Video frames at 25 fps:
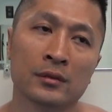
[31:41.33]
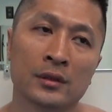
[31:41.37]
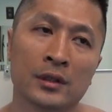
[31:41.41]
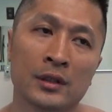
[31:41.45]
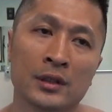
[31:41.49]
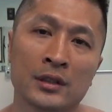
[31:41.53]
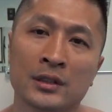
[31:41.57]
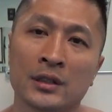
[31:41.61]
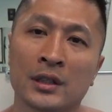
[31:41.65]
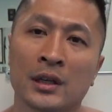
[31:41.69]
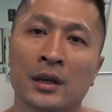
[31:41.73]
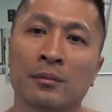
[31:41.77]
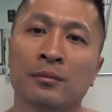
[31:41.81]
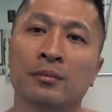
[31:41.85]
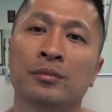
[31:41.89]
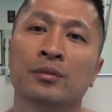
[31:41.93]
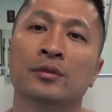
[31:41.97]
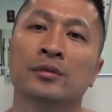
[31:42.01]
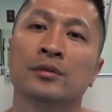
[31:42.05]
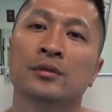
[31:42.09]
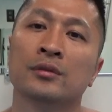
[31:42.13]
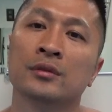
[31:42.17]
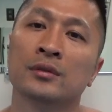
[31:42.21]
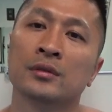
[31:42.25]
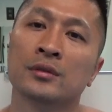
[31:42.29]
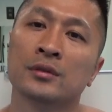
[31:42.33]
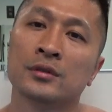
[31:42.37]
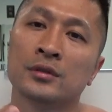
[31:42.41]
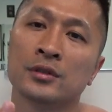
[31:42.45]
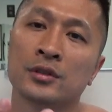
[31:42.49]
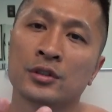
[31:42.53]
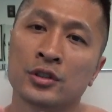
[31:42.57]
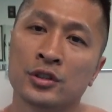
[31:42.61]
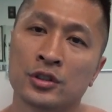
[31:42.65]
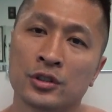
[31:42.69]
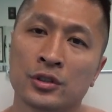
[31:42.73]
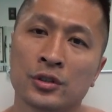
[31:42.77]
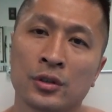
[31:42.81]
example
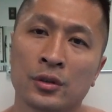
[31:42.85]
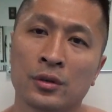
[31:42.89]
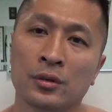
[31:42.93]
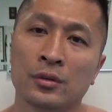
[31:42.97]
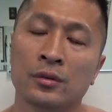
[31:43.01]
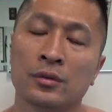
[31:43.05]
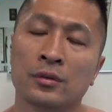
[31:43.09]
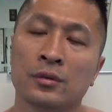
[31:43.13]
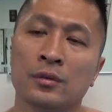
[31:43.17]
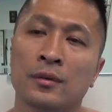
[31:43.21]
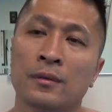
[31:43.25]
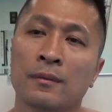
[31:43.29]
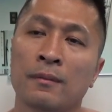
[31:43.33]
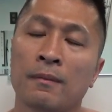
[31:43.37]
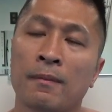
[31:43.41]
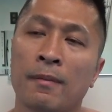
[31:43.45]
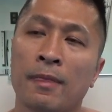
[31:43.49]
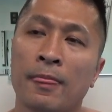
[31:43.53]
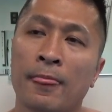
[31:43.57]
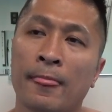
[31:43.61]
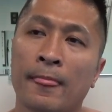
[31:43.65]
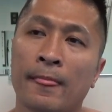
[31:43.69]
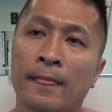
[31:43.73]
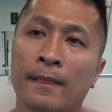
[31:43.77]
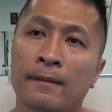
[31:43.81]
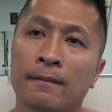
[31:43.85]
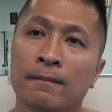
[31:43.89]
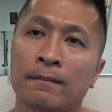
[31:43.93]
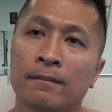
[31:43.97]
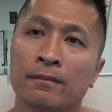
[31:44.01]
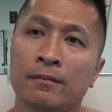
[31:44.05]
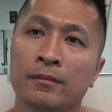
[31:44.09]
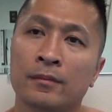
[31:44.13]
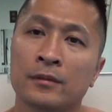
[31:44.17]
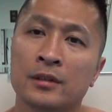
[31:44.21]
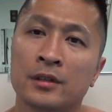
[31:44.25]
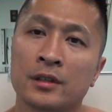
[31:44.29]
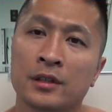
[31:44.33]
to show,
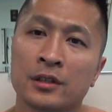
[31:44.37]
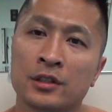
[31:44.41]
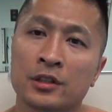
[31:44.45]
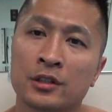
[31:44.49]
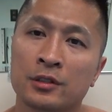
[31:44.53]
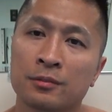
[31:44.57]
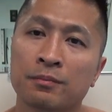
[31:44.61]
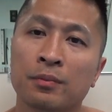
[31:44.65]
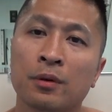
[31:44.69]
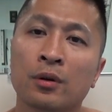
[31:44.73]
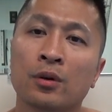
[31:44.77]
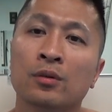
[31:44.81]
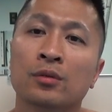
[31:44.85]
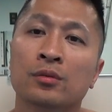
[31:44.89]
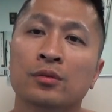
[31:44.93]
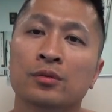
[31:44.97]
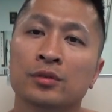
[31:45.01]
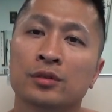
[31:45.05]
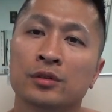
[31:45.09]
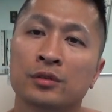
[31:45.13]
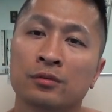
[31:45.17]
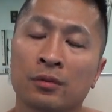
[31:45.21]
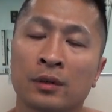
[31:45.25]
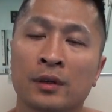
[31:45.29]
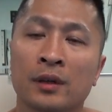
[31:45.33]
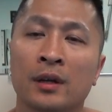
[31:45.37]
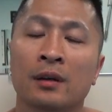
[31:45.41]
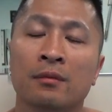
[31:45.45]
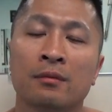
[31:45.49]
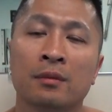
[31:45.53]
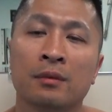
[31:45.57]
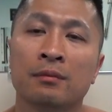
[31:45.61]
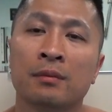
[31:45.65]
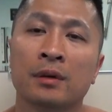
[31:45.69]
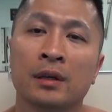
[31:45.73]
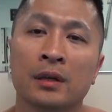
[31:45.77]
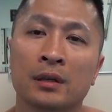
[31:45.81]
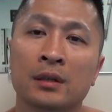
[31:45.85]
to expose what
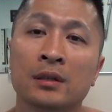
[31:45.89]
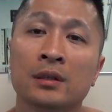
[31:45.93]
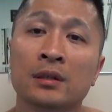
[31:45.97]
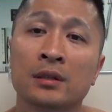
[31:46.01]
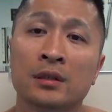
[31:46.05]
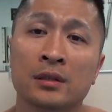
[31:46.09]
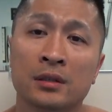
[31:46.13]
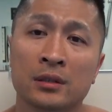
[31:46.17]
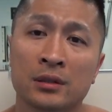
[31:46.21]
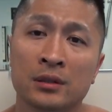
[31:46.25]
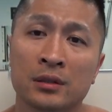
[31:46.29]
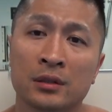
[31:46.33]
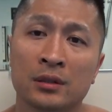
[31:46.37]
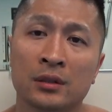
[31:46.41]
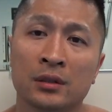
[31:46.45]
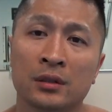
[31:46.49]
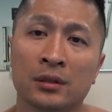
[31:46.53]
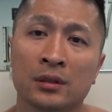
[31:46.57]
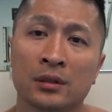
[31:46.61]
MMA is.